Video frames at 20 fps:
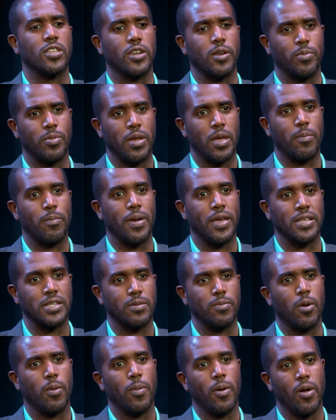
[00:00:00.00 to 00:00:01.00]
I started playing
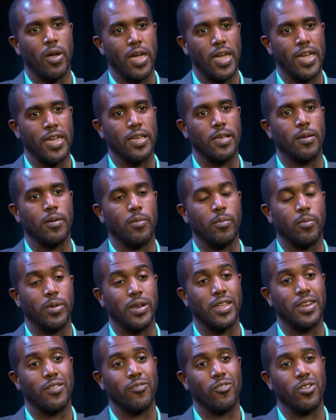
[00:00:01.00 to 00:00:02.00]
basketball about 8,
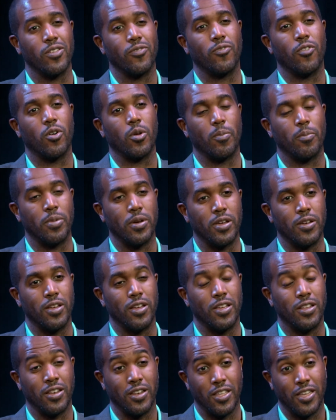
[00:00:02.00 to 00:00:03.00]
but I didn't really fall
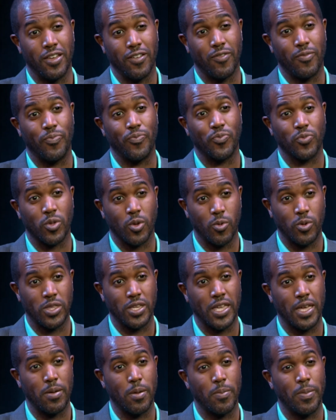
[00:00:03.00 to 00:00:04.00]
in love
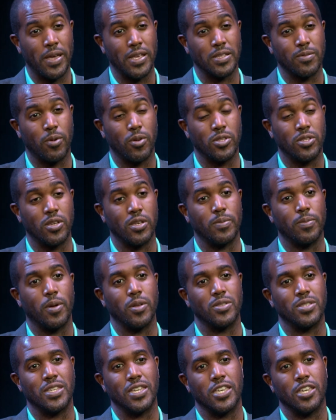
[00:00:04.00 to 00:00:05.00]
with the game of basketball until I was
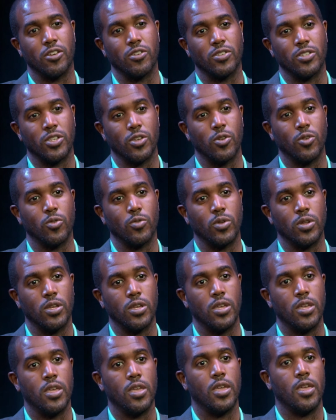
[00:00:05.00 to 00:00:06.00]
about 10 years old.